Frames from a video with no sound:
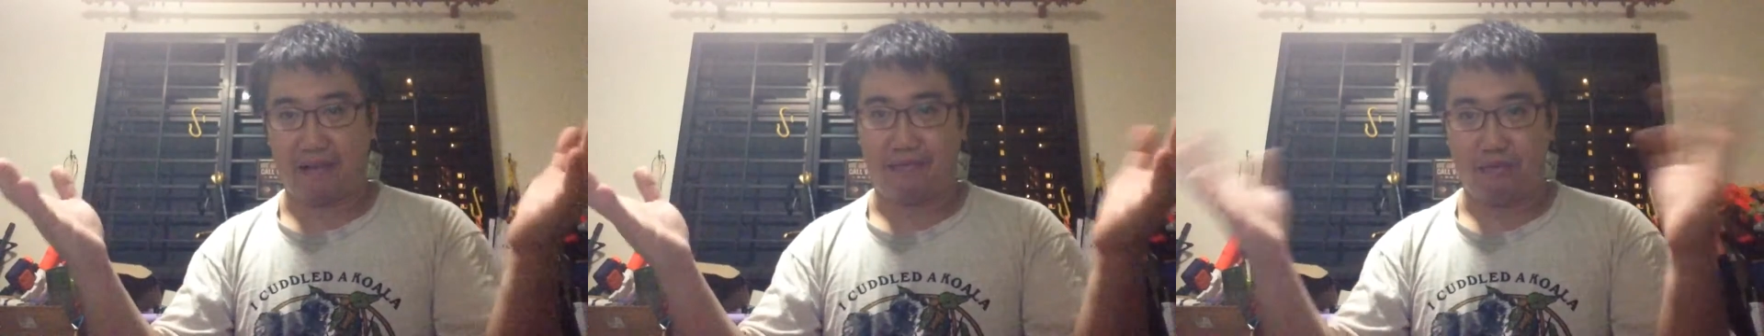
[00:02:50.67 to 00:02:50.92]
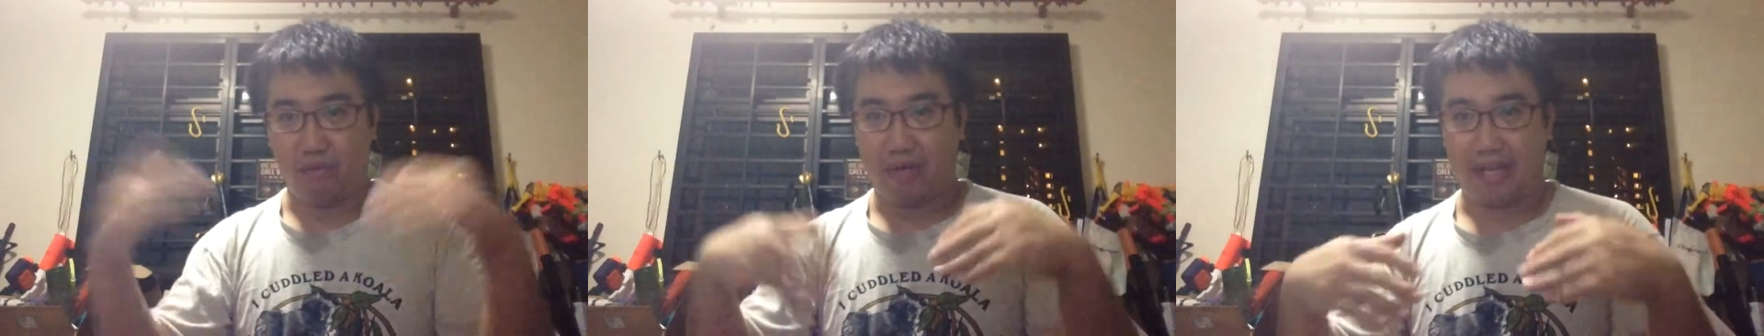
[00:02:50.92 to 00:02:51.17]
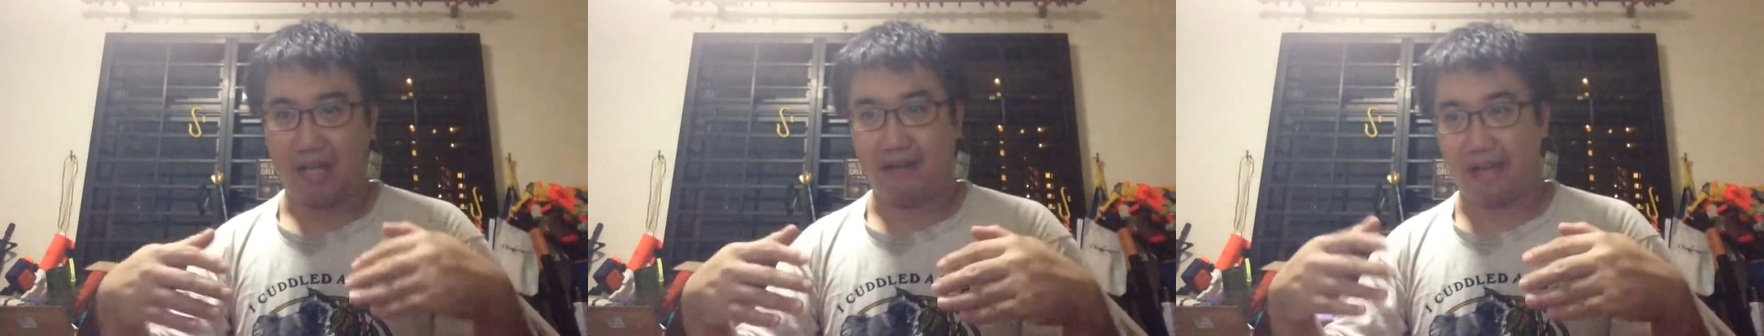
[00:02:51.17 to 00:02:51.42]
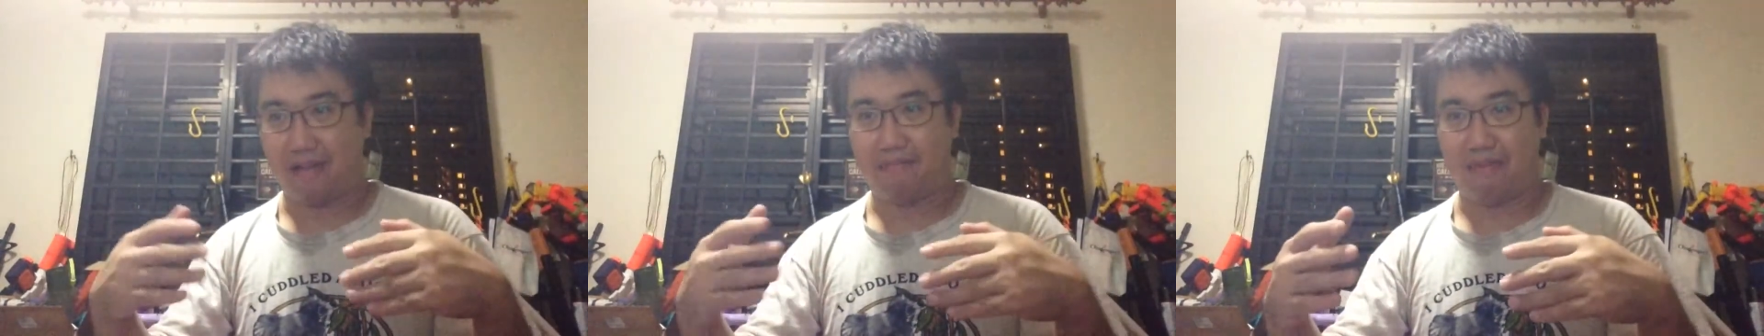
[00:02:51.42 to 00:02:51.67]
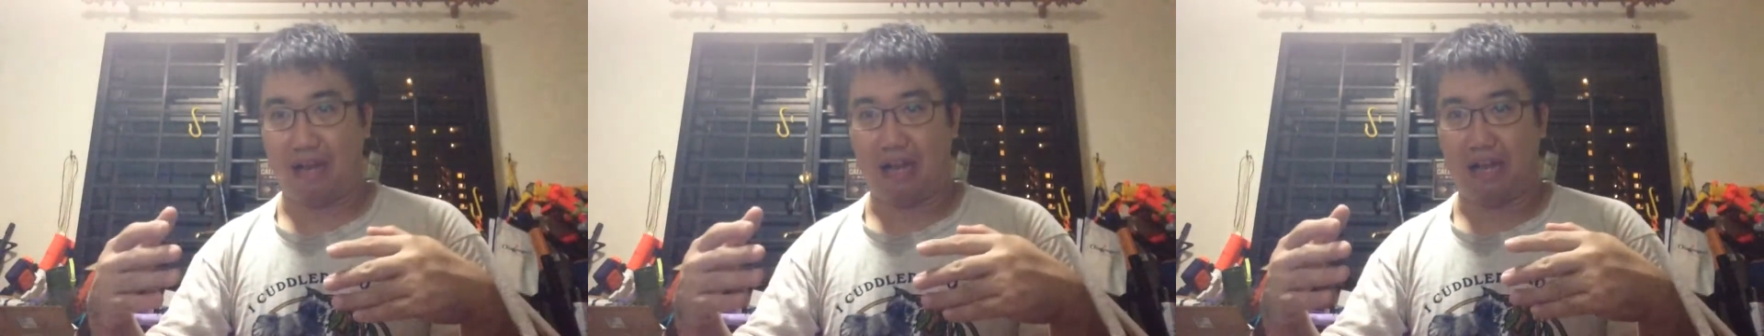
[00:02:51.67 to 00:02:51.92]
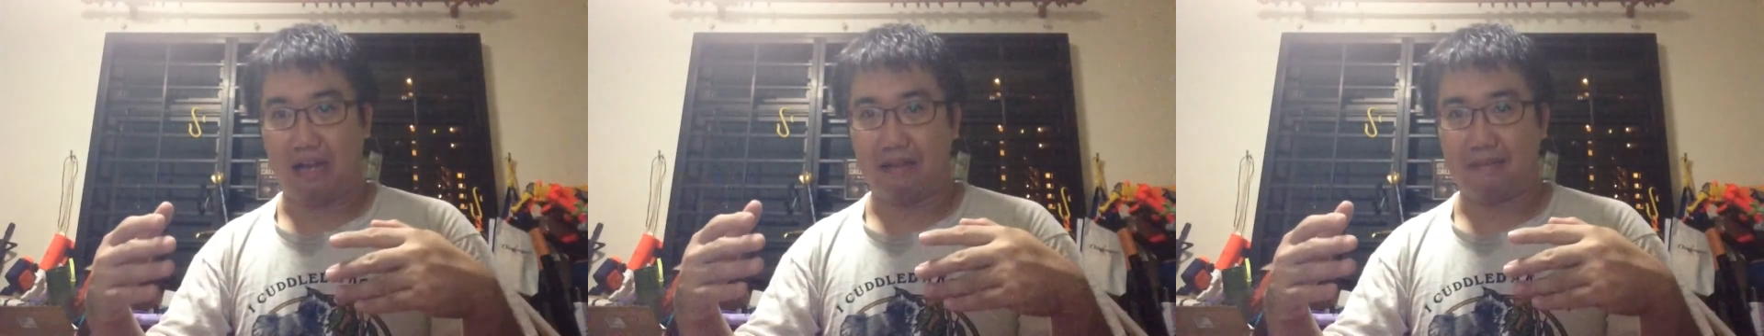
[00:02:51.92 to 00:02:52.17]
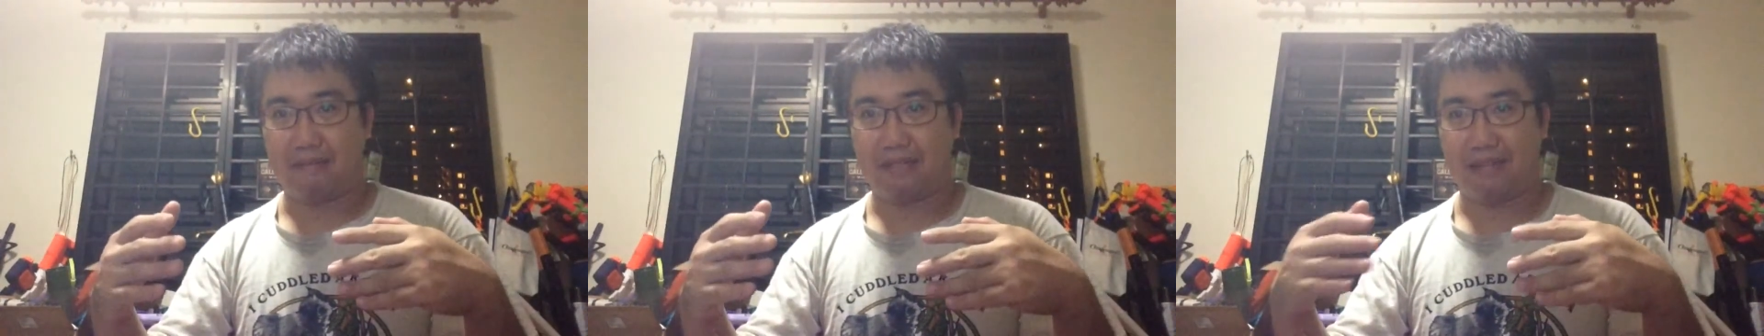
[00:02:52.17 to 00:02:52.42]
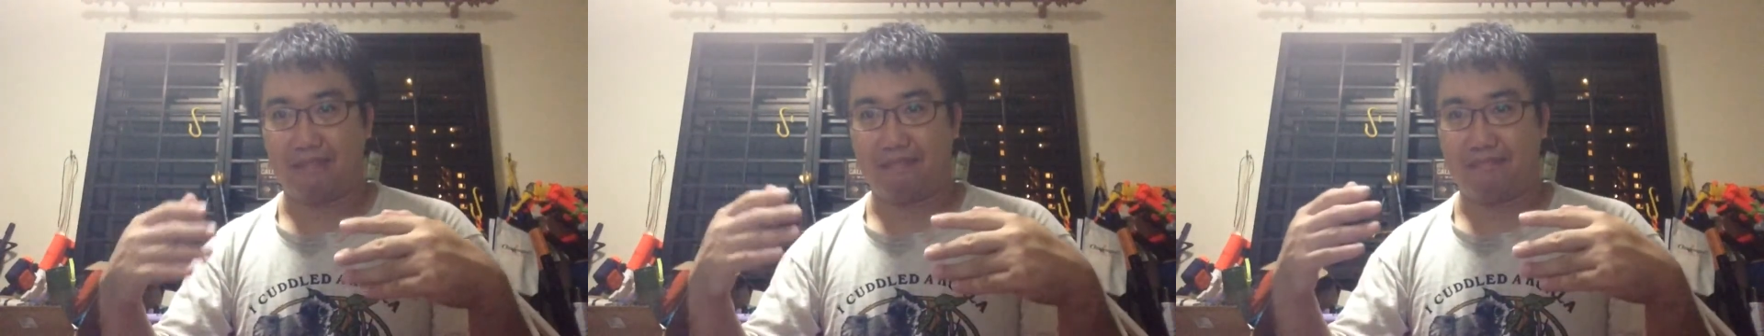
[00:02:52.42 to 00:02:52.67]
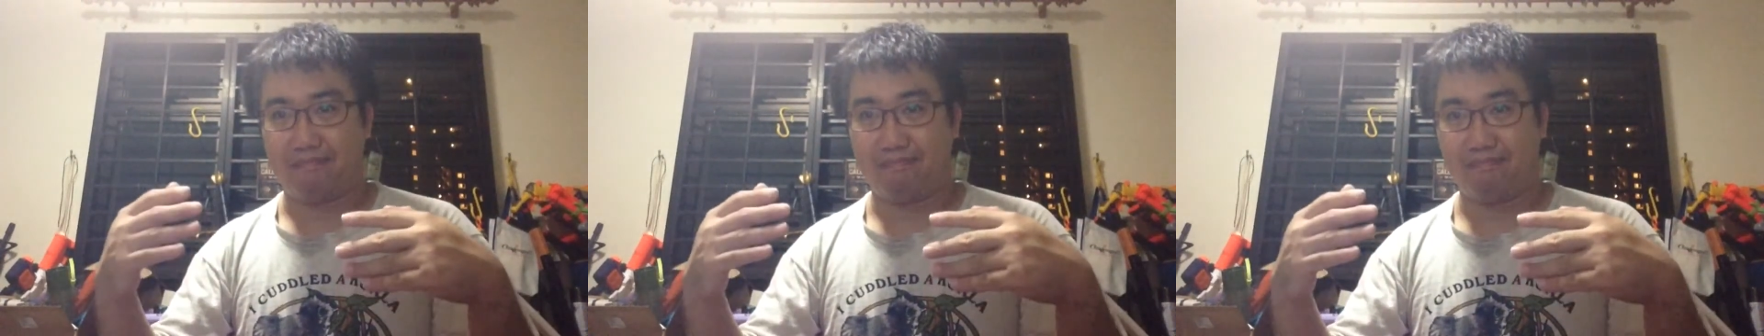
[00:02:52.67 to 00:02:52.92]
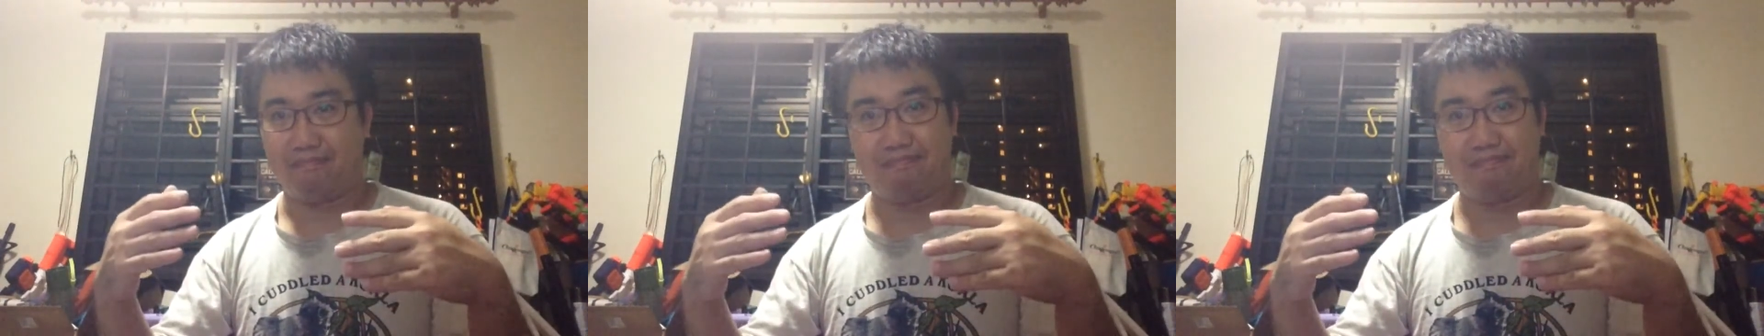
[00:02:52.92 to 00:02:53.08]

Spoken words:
work it out, like some,